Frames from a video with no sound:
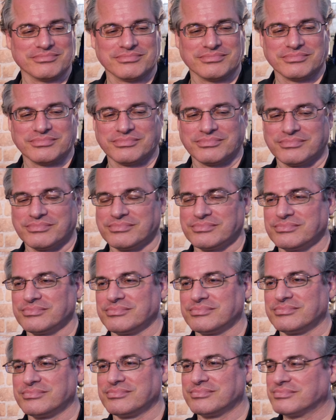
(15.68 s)

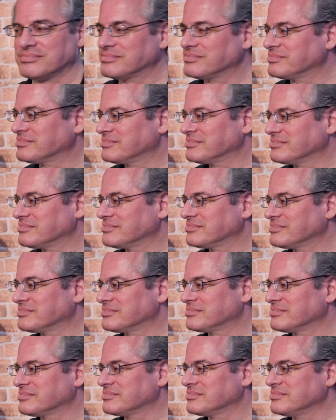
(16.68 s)

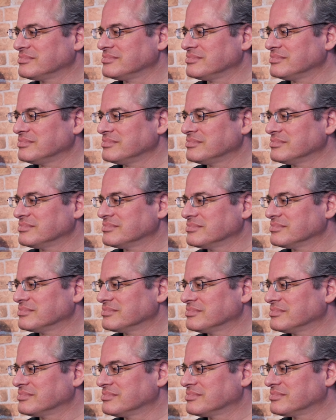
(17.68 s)

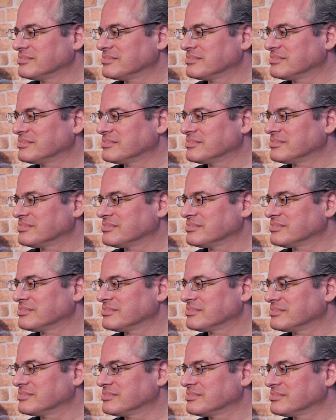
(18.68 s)

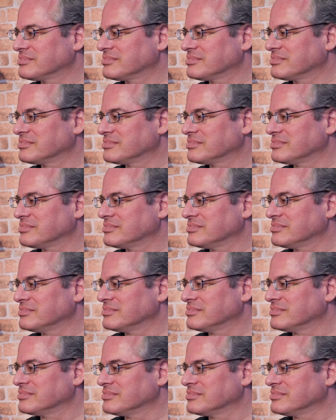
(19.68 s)
(silent)